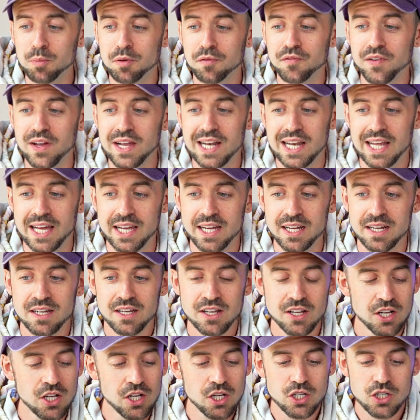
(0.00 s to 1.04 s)
feeling,
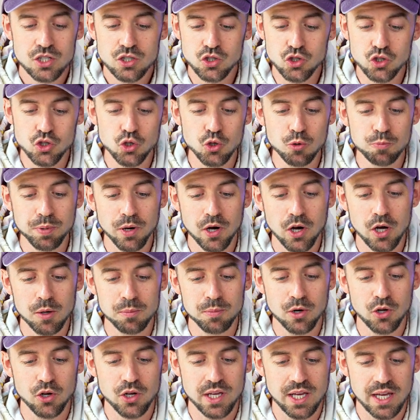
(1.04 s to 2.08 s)
superb
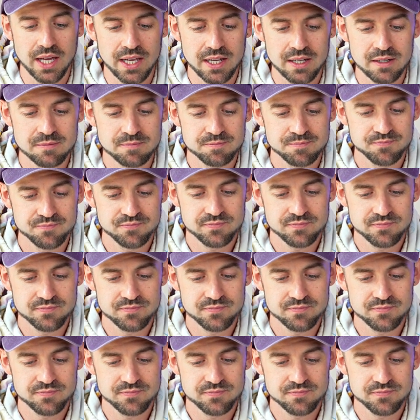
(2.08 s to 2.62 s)
looking